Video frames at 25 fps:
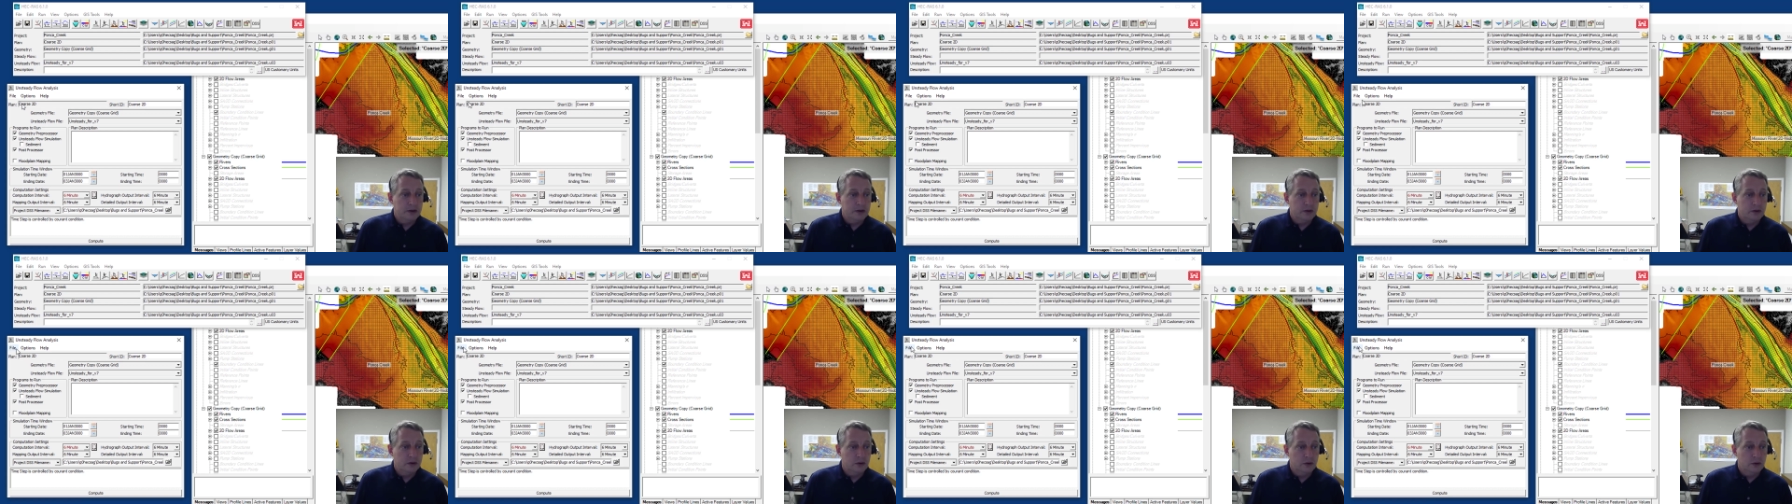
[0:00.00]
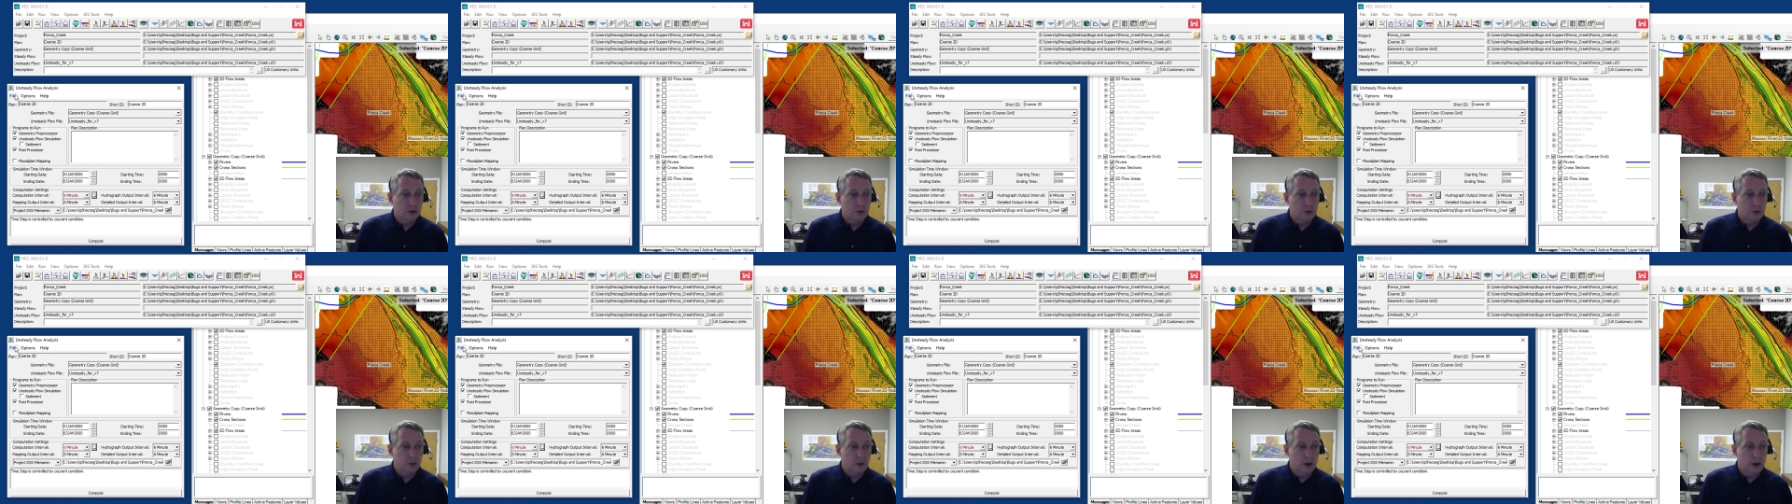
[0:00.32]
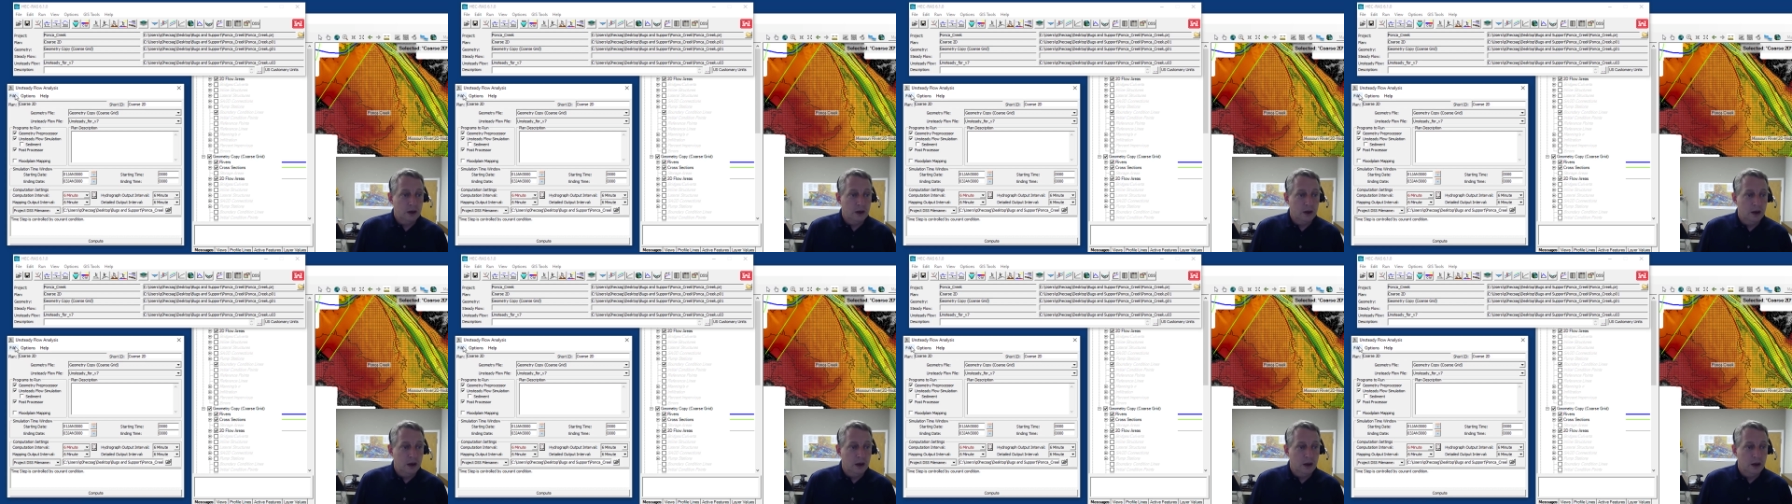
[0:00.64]
to
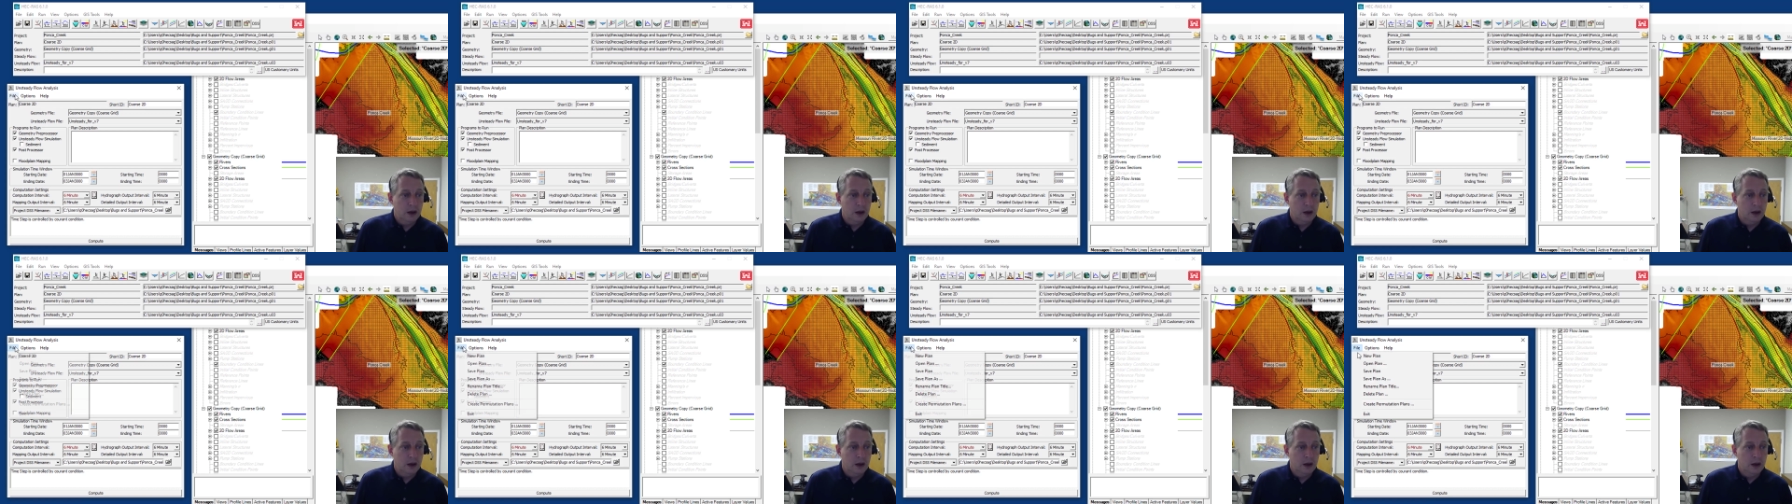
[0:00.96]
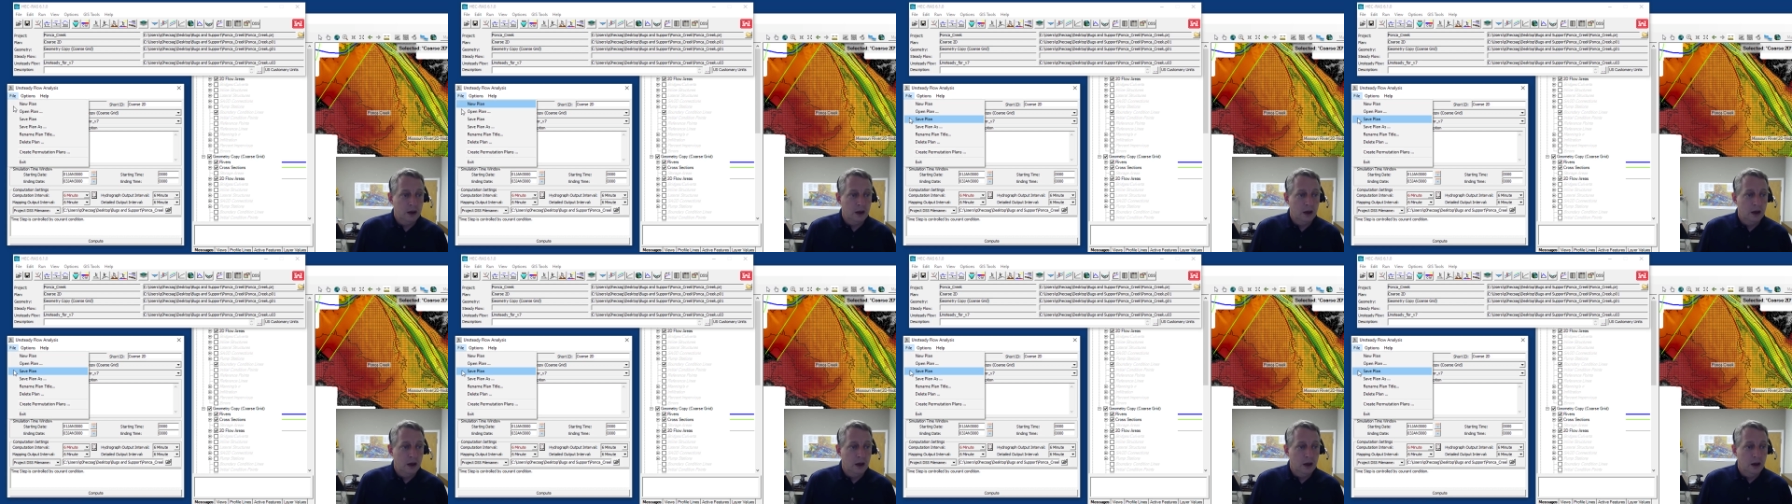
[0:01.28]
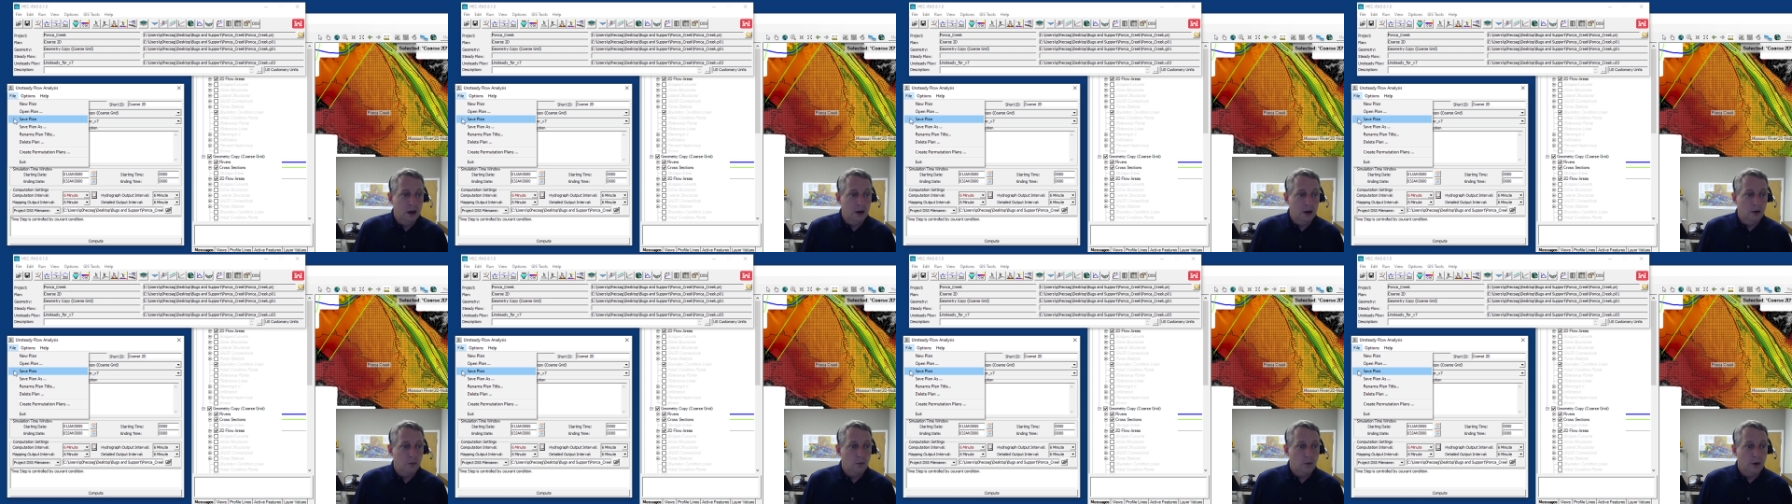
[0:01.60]

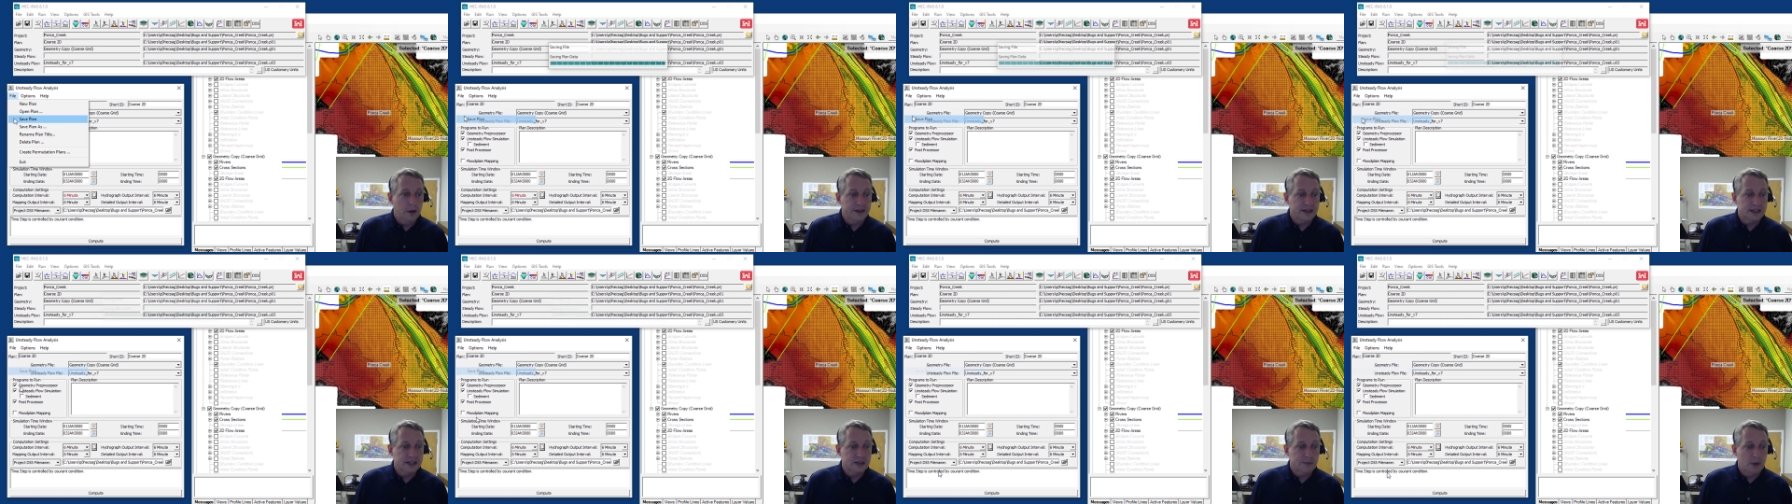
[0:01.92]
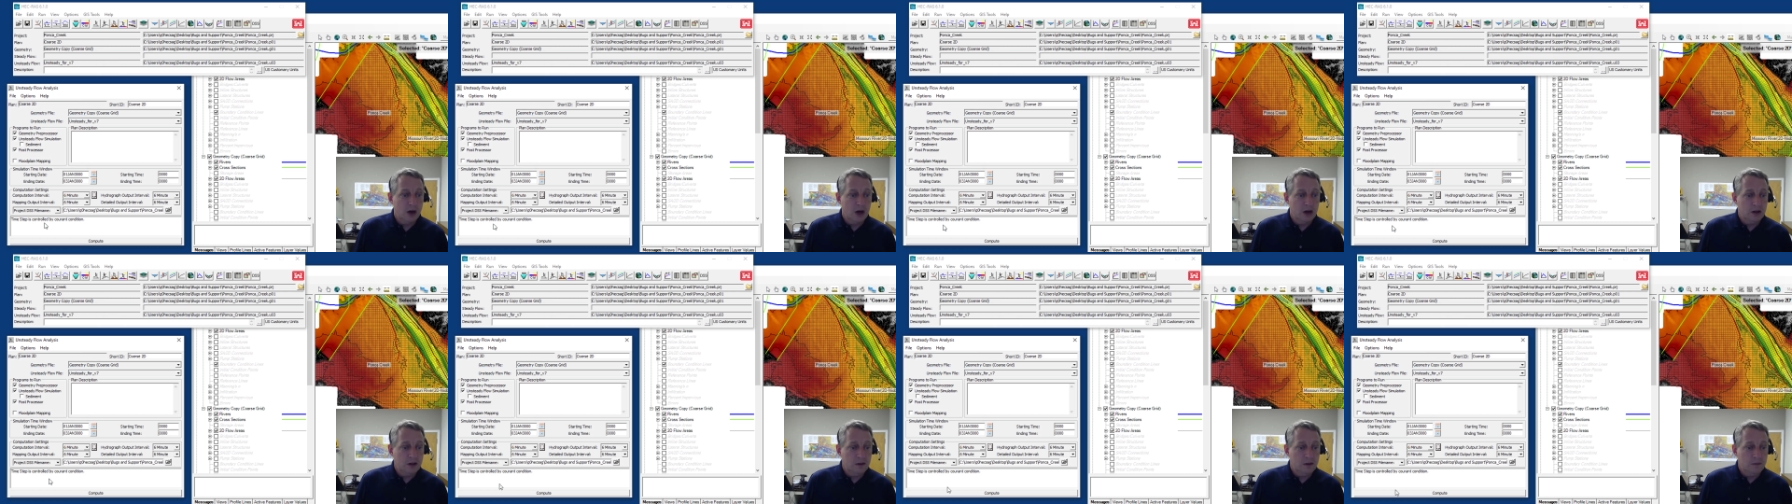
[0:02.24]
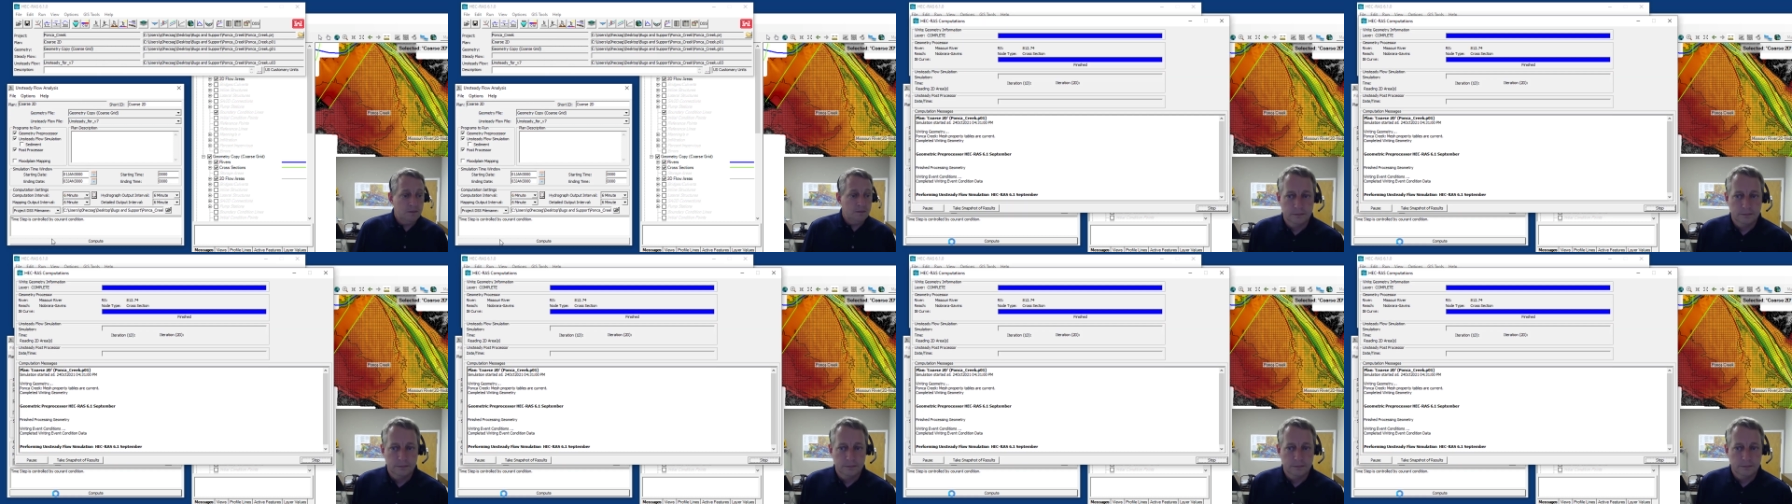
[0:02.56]
run this model.